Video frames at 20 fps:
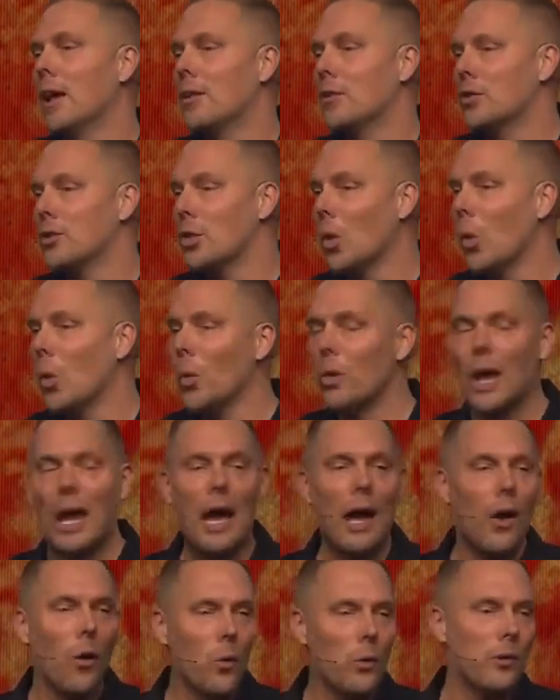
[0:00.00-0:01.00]
sold
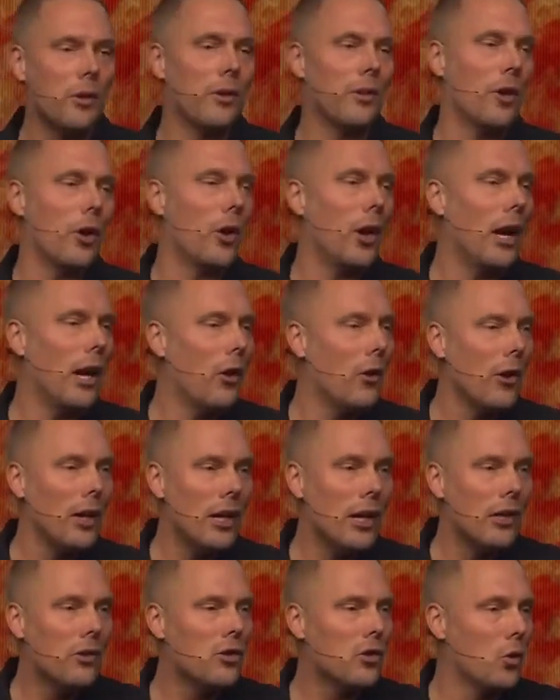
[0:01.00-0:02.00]
out their
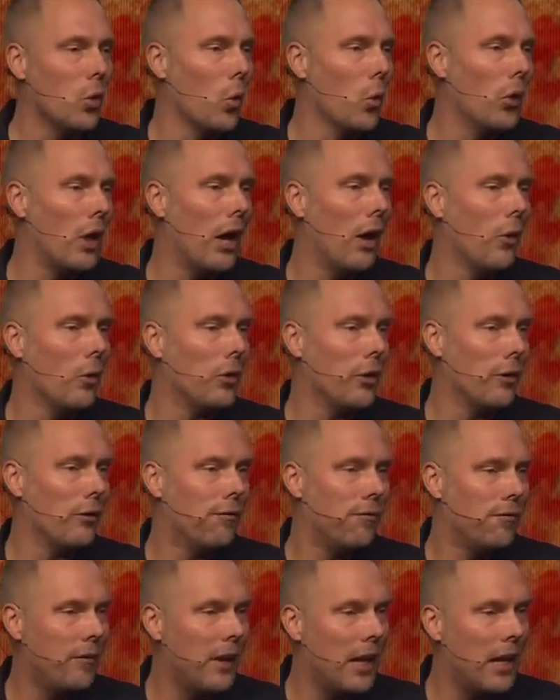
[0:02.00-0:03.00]
heritage, sold out their
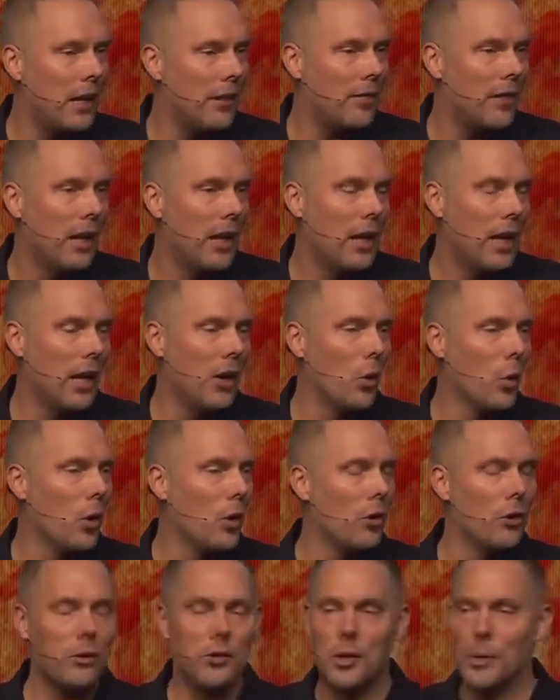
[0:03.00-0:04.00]
faith in
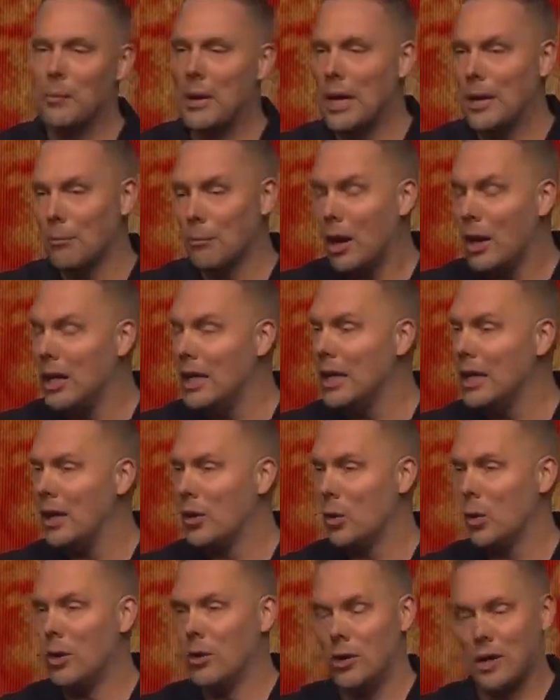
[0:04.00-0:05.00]
order to make money,
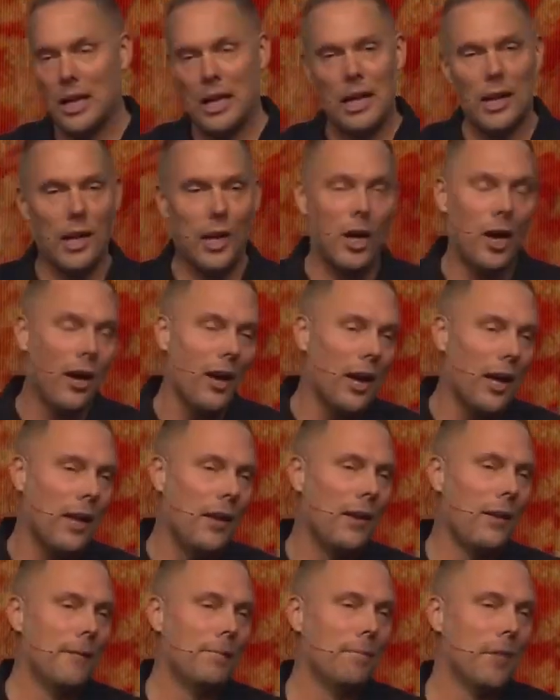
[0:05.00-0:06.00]
in order to get a
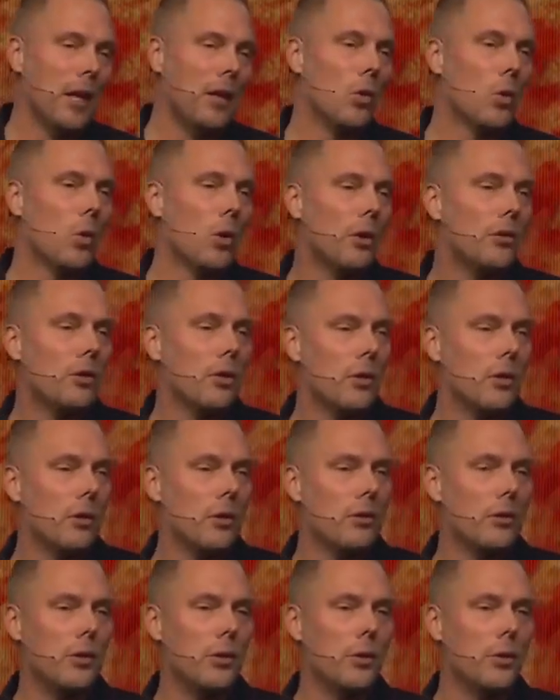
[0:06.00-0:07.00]
cut, in order
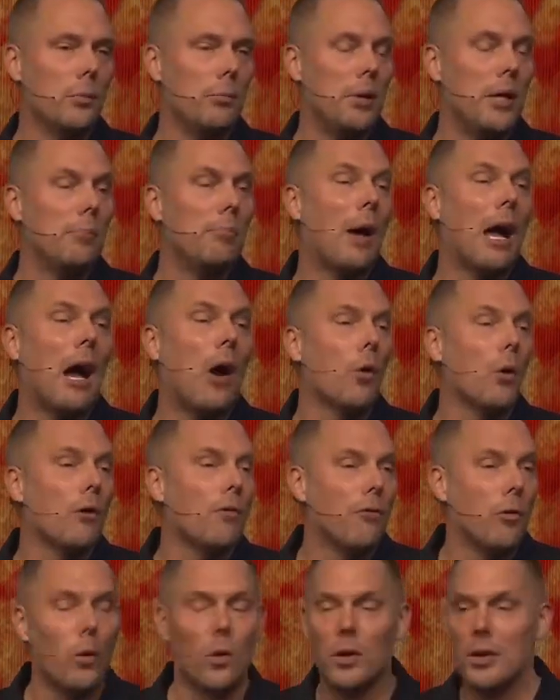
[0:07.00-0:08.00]
to be
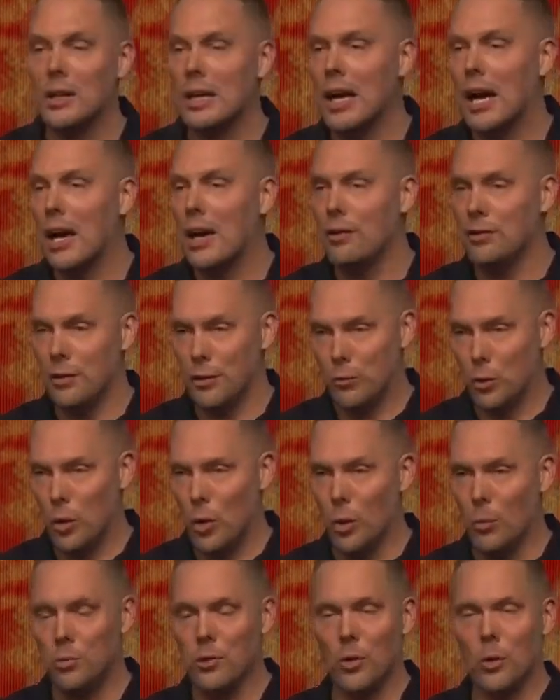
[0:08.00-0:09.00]
powerful in the eyes of
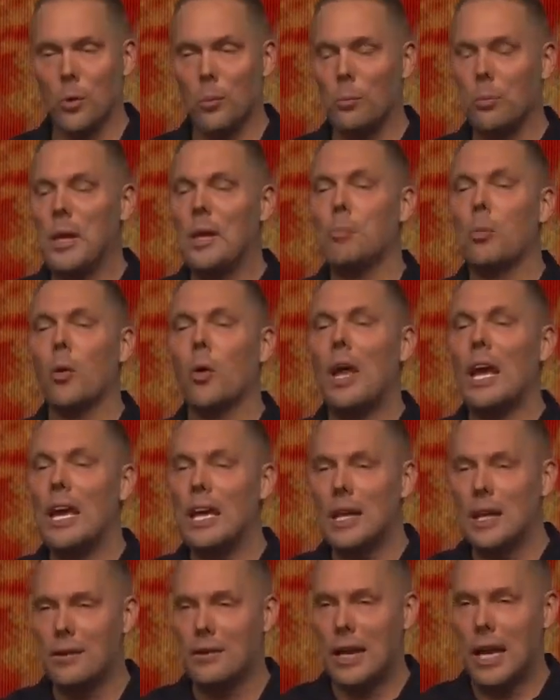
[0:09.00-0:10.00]
Rome. So people
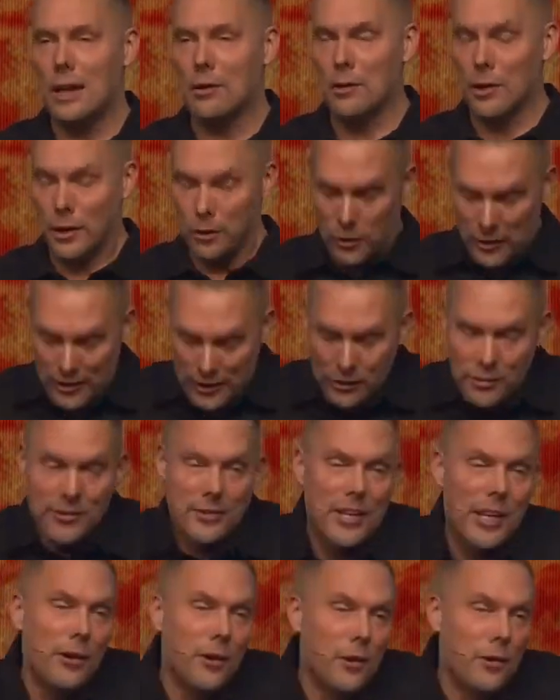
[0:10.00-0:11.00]
hated tax collectors. And then
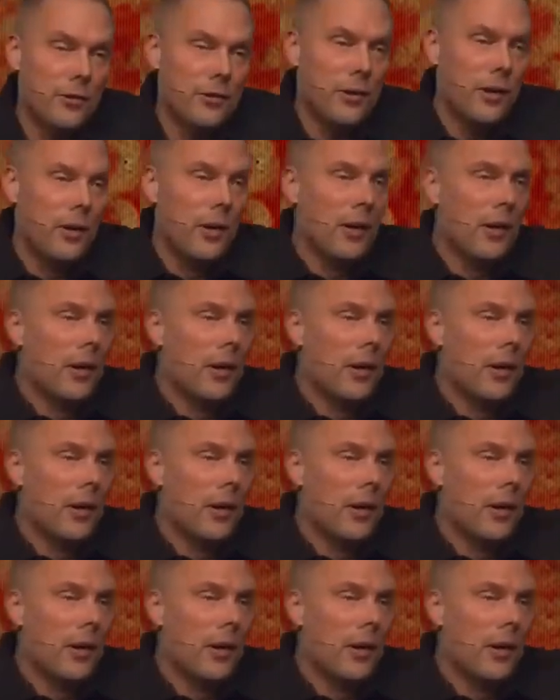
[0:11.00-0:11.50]
sinners.